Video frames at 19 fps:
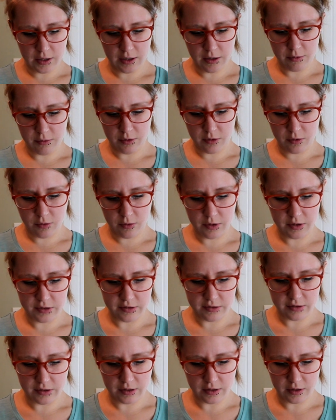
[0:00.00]
And I would
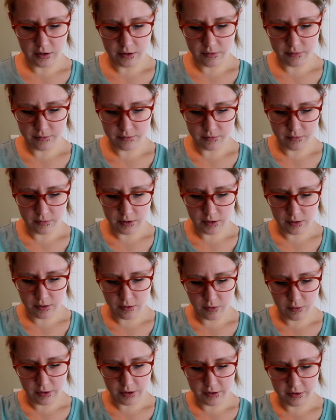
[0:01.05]
always say, I
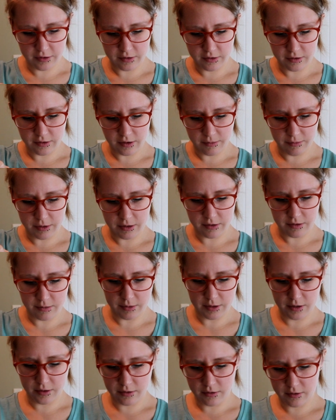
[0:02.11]
don't know why this is coming
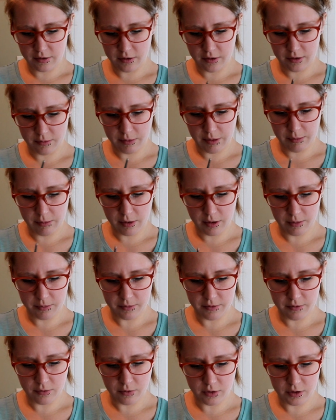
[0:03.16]
to me, it's like my
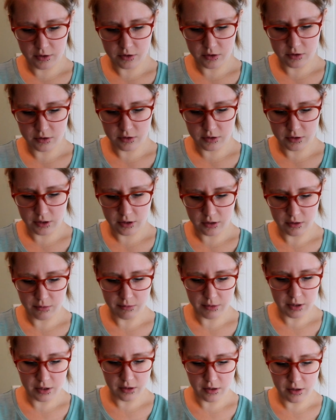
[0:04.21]
mom's voice just
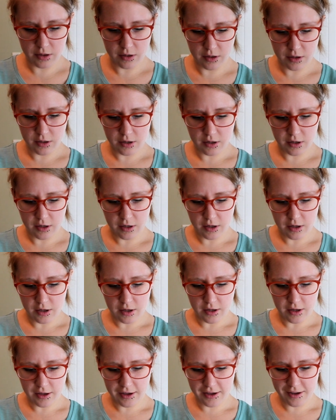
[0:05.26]
telling me.
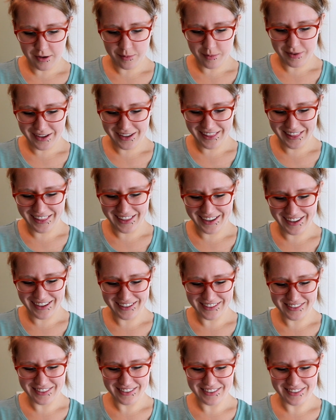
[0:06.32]
I
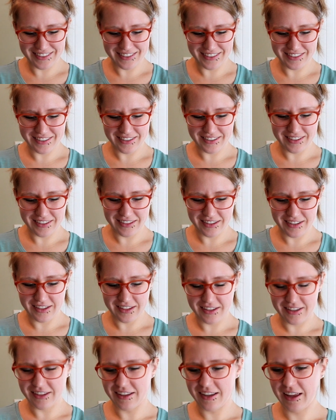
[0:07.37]
think it's,
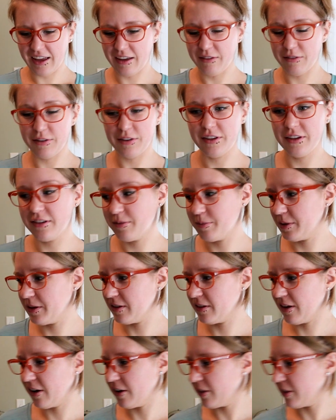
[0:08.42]
I've at least
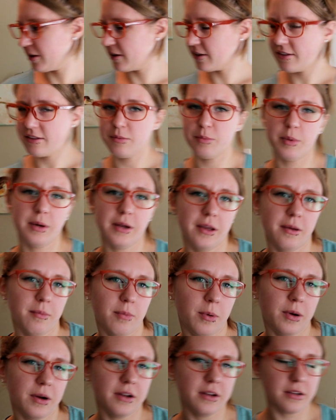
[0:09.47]
been taught that it's pretty
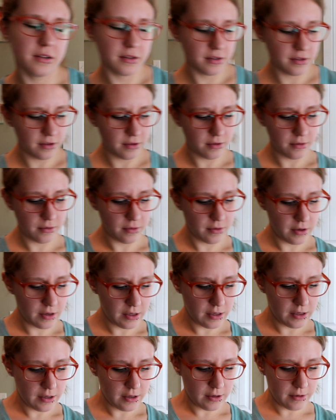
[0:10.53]
important to
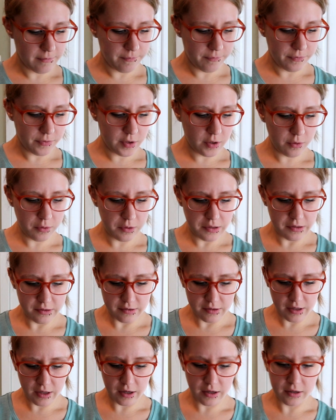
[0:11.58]

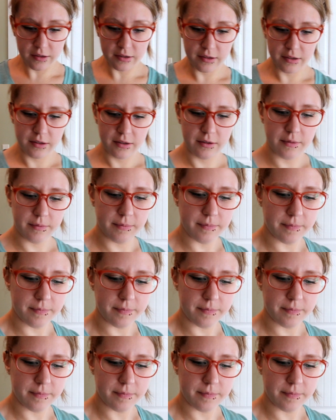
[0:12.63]
always cut